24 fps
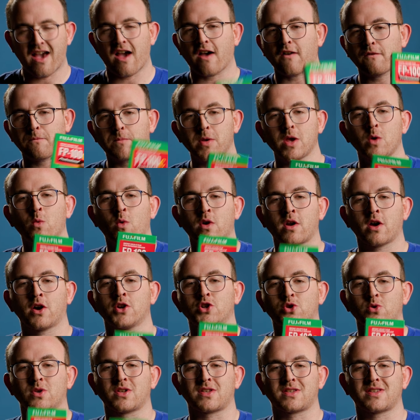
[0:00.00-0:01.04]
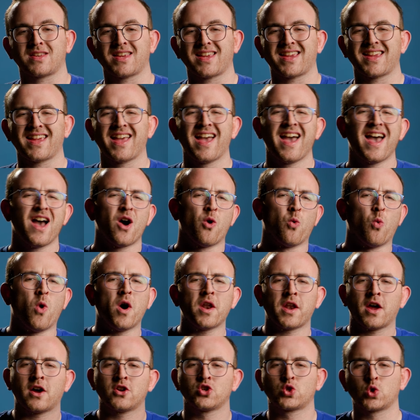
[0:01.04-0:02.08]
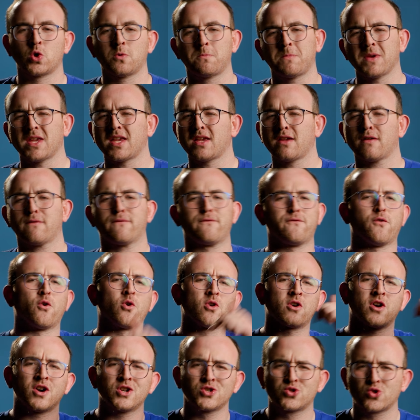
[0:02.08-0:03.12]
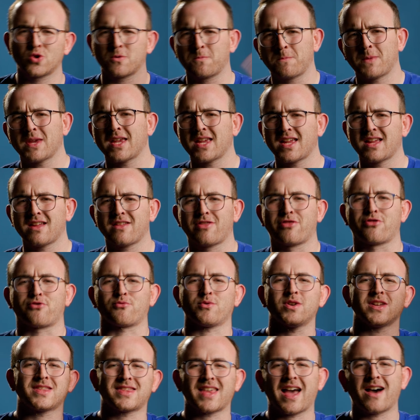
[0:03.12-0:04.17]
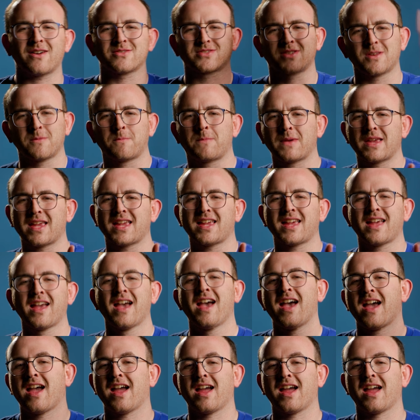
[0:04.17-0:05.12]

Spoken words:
FP100C, 100B, 400B, 3000B,